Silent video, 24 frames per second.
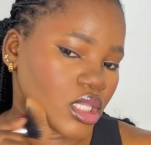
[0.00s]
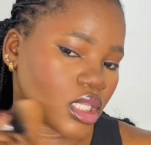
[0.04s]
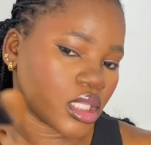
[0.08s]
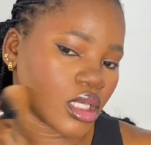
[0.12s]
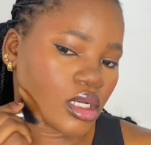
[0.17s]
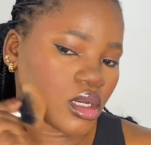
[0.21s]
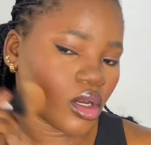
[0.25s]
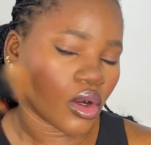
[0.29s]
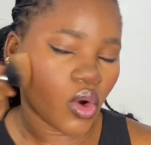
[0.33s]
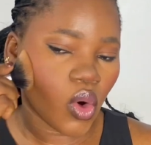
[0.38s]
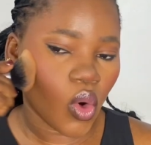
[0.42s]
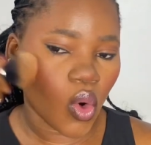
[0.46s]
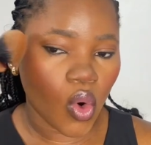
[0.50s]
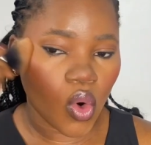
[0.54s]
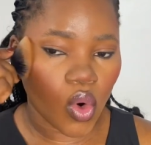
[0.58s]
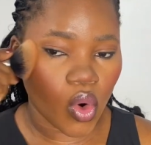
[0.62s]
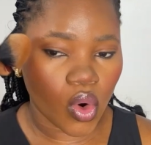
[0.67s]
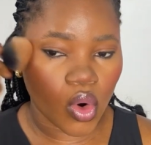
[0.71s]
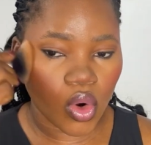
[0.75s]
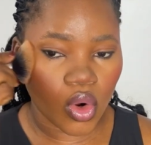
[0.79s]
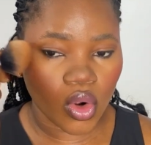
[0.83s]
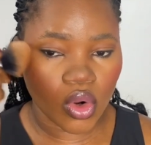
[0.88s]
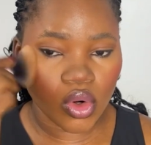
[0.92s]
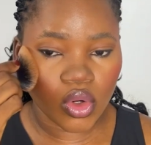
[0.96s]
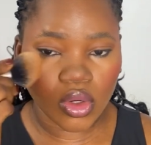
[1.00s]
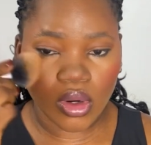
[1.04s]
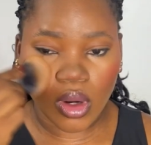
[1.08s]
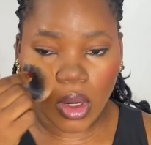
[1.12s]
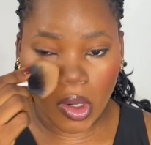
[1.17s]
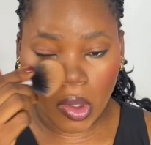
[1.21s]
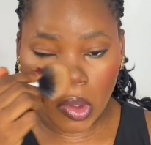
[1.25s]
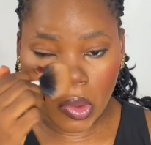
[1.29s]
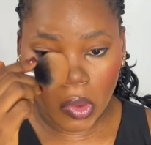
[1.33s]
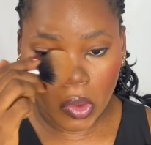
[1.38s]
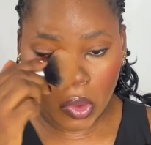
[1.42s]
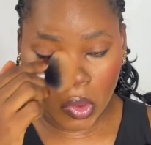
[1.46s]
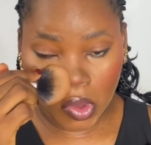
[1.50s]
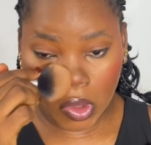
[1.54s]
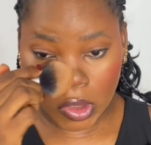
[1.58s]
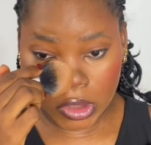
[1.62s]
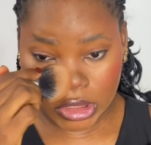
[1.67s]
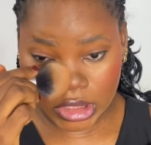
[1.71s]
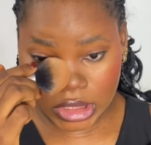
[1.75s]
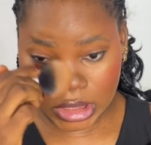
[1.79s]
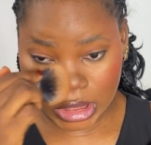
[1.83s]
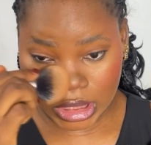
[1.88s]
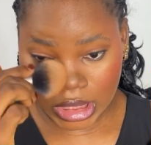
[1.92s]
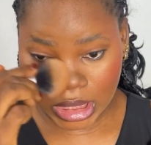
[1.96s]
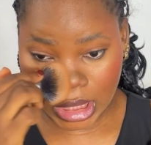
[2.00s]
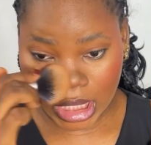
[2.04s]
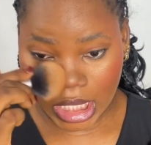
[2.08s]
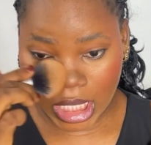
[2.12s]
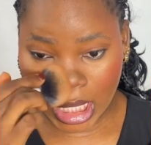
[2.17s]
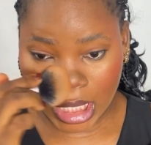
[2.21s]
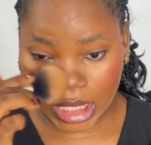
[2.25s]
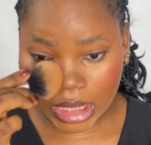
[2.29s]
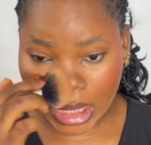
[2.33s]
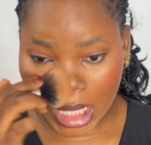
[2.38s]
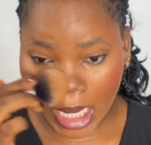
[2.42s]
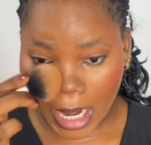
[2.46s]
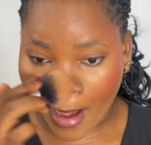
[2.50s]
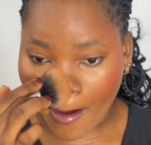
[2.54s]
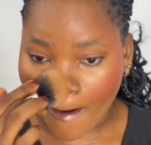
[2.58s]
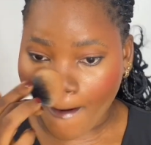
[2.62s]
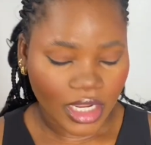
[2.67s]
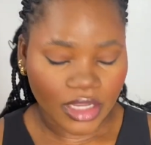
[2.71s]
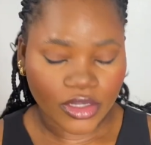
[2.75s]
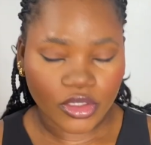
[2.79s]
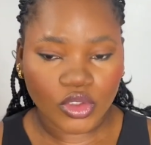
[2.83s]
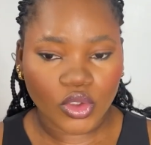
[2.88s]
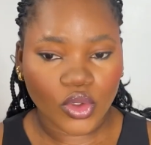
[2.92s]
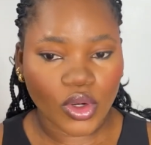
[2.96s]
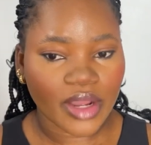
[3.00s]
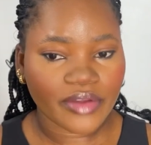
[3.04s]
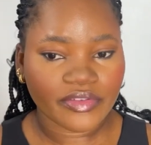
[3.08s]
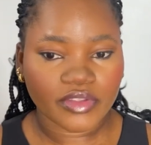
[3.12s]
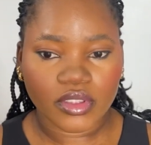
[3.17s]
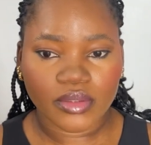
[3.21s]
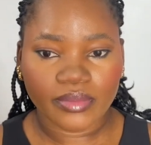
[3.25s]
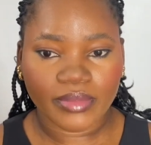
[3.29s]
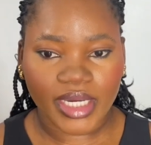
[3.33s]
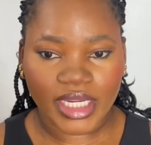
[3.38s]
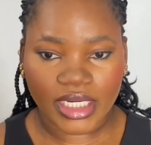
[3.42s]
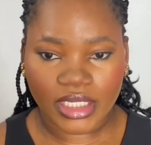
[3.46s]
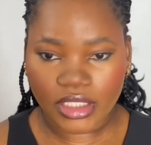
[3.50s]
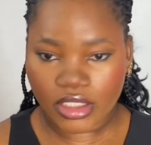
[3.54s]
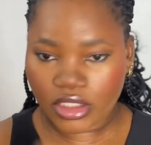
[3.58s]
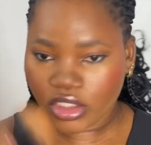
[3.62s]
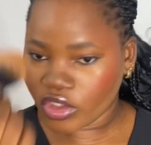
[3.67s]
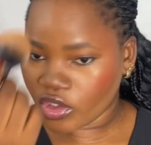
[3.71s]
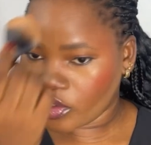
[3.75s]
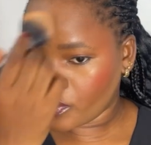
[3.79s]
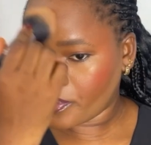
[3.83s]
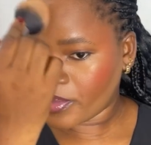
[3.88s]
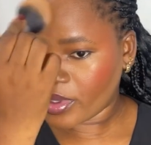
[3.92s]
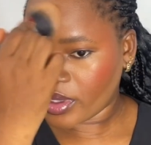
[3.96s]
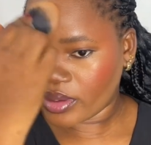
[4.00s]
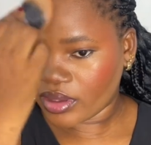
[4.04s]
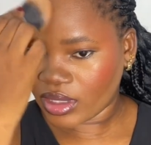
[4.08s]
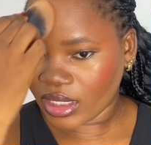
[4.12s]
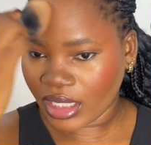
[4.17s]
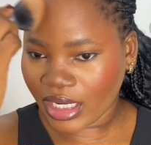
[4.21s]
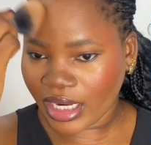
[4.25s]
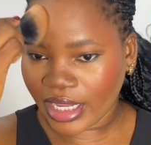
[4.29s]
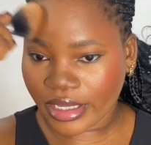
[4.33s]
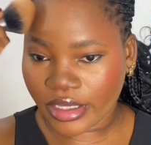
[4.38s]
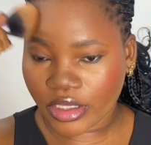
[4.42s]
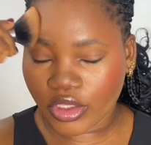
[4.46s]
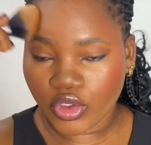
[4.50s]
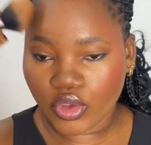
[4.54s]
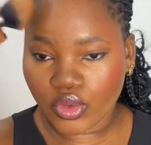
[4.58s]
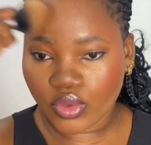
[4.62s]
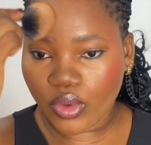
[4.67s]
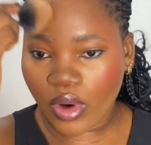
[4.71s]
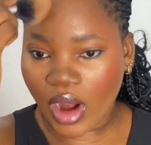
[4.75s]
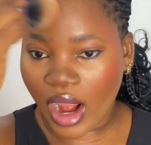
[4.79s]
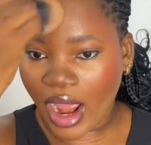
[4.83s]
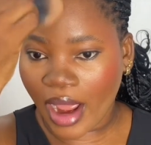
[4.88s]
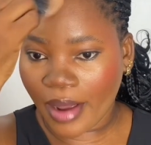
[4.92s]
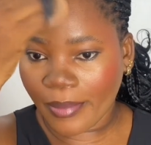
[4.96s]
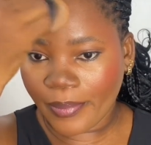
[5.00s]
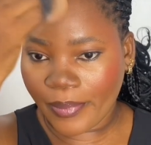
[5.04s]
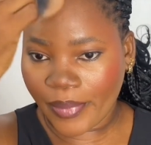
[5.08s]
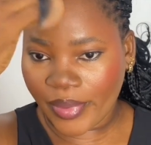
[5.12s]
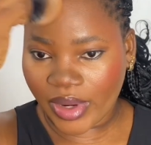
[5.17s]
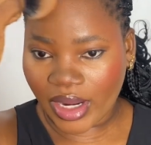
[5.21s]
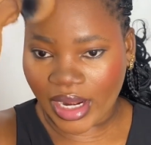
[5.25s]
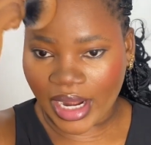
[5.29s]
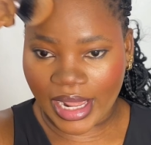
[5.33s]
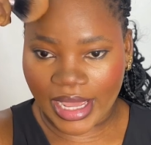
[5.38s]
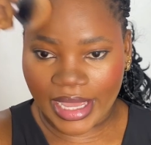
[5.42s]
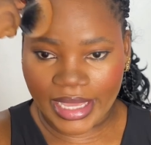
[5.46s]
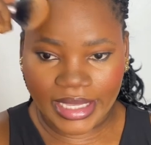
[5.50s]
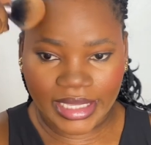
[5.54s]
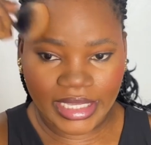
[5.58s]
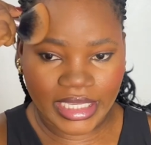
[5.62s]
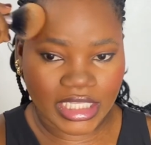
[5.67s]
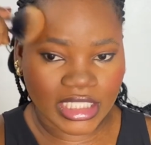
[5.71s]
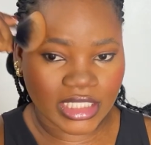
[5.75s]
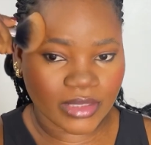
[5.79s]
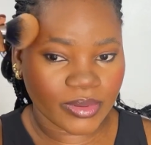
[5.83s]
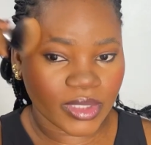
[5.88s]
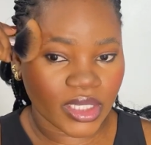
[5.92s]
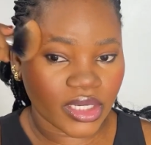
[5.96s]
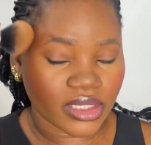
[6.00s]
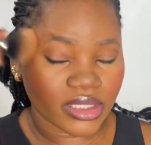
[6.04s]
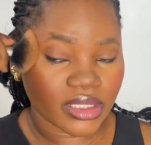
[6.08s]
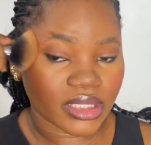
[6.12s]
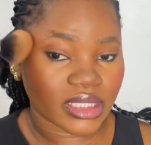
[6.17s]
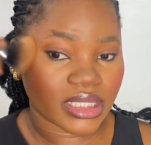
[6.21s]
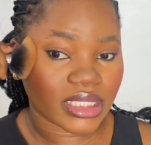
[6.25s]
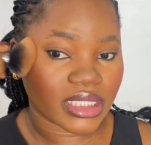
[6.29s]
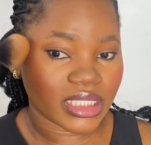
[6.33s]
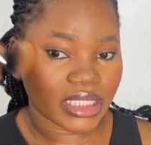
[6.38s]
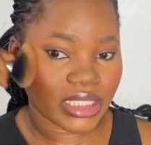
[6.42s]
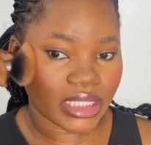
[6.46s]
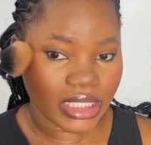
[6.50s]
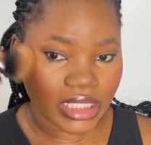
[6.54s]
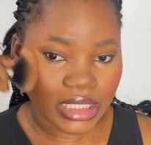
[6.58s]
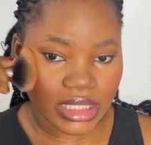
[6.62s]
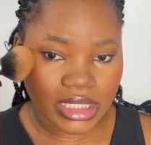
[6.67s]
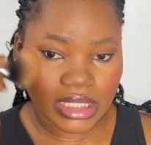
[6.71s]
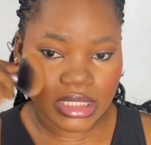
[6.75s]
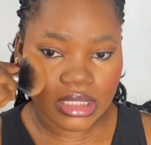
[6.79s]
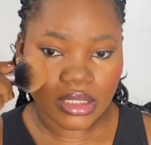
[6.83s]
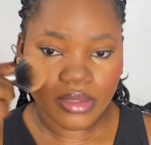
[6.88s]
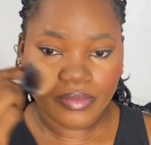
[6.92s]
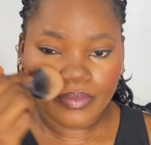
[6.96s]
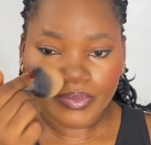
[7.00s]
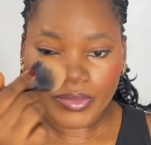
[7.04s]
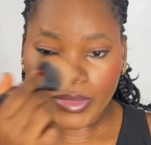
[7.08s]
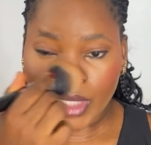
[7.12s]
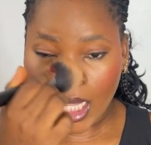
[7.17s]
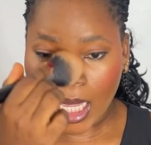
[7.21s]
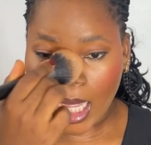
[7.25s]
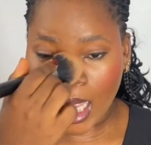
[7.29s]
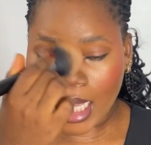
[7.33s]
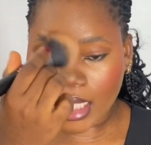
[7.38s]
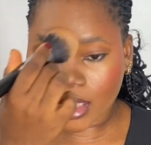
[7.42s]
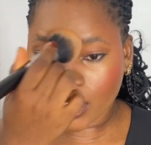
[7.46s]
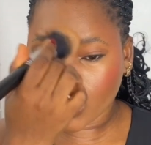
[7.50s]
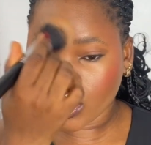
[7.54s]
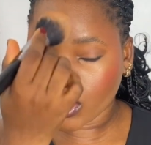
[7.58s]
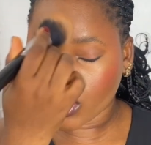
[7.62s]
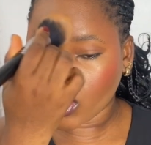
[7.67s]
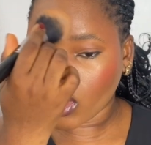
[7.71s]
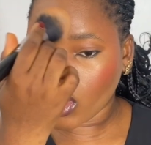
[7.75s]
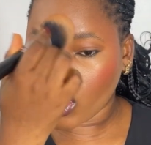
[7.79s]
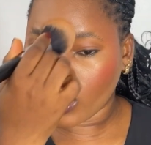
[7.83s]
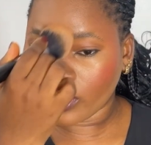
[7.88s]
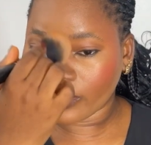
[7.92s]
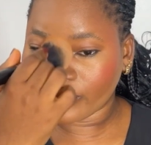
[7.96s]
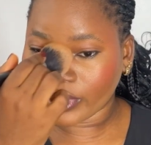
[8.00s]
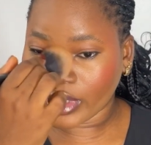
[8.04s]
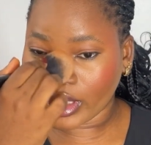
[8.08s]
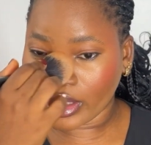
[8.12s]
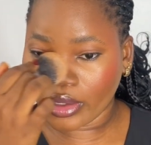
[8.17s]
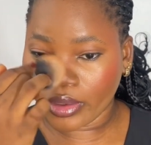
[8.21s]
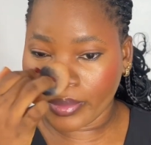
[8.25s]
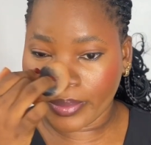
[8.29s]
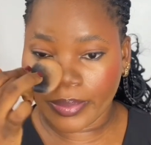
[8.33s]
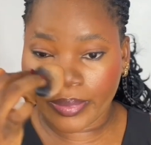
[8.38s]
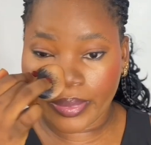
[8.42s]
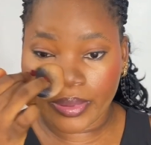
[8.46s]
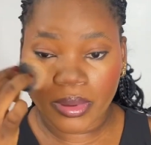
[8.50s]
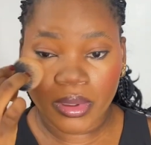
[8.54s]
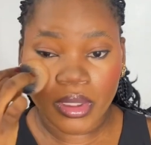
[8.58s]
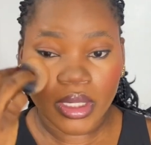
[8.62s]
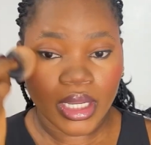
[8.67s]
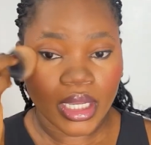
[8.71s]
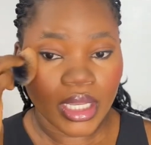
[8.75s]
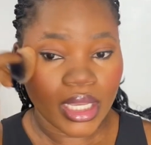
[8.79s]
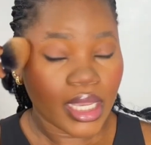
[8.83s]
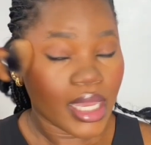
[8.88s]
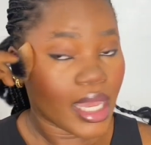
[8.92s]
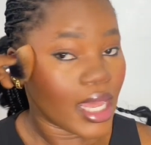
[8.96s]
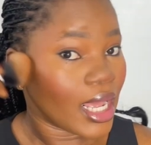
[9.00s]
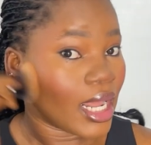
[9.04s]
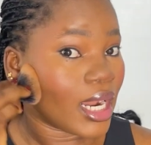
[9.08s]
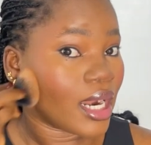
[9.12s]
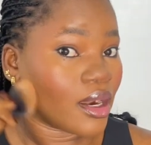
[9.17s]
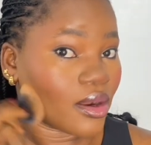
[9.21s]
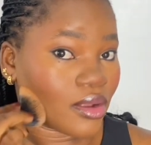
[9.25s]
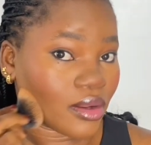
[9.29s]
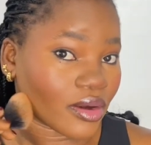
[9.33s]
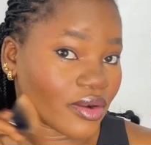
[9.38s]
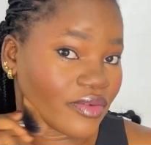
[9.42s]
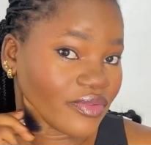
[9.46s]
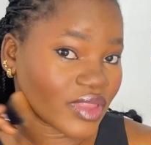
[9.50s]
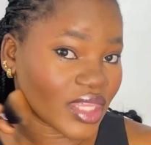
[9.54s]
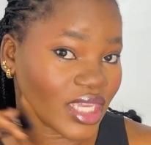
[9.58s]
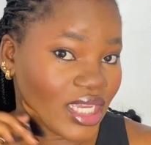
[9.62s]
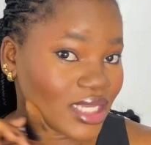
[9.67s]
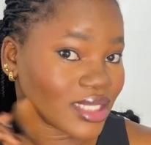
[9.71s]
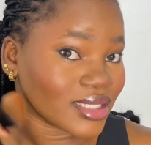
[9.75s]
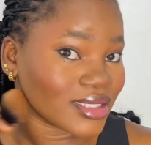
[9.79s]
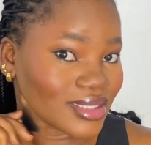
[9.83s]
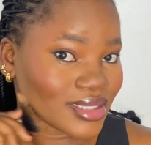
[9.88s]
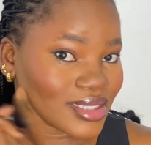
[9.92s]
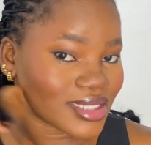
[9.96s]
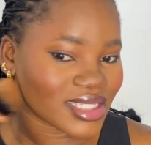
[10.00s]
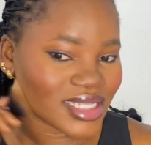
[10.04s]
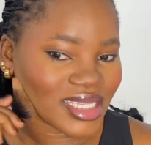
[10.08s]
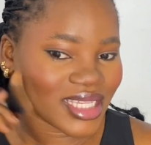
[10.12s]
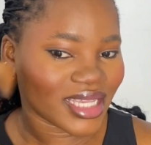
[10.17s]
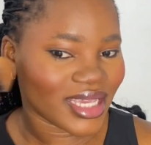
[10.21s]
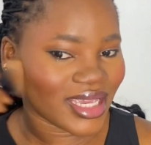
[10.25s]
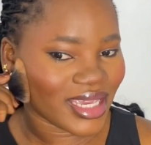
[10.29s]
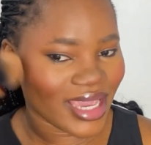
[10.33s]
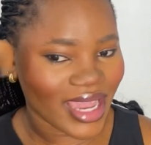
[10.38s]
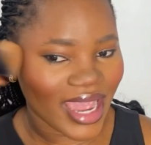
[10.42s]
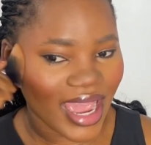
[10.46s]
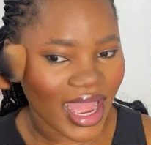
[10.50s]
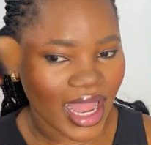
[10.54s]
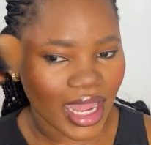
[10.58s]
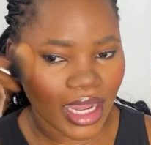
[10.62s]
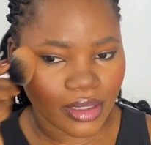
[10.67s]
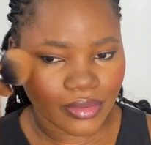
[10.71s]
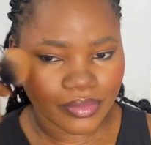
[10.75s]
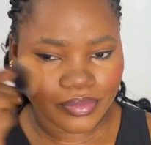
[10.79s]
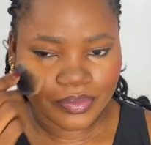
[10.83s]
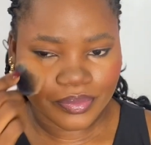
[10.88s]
the whole look together, and you don't have to manage your powder, like you apply it because this has to cover up a lot of things. Yeah,